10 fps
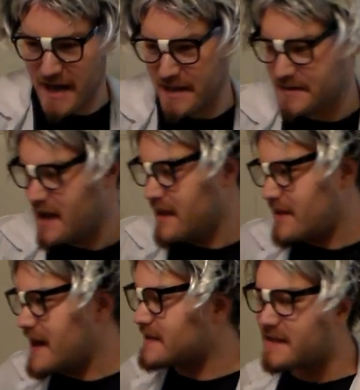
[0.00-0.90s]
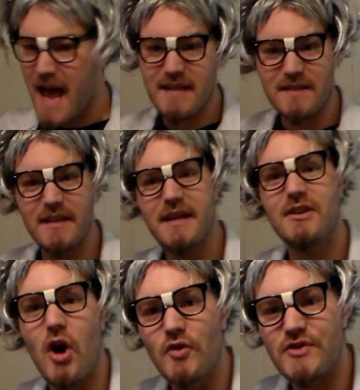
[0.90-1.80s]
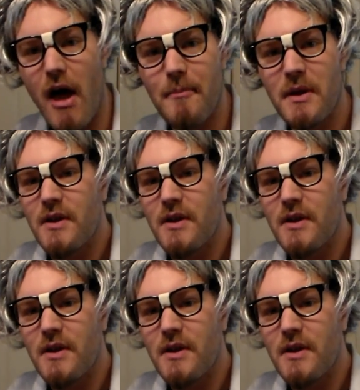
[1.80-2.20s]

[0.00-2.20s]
is that as gasoline goes up,